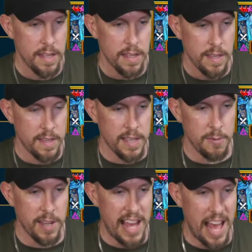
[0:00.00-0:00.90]
see
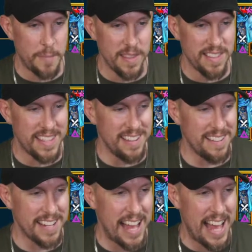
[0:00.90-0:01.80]
what happens
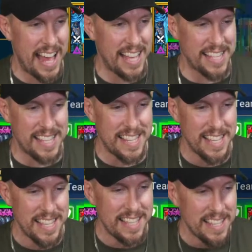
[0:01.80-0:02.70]
here, guys.
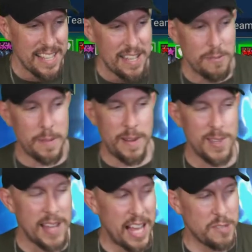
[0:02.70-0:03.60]
What about
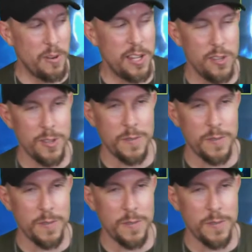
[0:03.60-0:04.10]
you guys? Where do you use